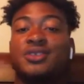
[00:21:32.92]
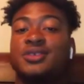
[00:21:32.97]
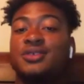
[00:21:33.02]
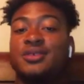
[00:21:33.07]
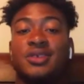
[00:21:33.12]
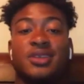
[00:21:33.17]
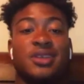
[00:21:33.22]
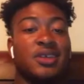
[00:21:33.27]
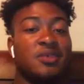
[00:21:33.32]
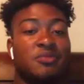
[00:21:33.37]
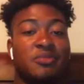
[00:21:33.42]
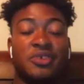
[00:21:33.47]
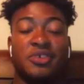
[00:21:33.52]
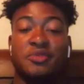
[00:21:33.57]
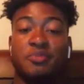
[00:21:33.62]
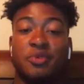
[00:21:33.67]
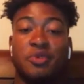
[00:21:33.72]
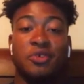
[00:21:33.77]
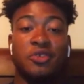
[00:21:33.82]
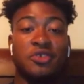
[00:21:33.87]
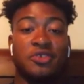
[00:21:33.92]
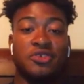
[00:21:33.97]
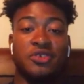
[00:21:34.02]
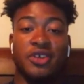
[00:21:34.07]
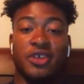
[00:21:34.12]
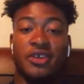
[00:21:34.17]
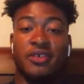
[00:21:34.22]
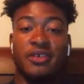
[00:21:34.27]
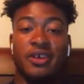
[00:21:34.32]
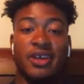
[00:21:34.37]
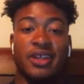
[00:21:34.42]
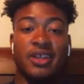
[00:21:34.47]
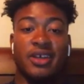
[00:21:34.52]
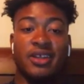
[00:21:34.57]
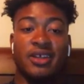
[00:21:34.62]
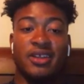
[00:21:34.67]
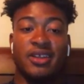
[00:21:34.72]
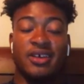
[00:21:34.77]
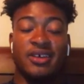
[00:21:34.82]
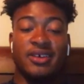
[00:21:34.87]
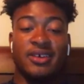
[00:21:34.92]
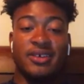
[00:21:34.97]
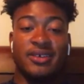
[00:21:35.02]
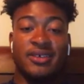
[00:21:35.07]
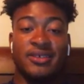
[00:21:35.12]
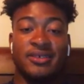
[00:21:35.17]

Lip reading: Butch Butch pulled the trigger right then and there.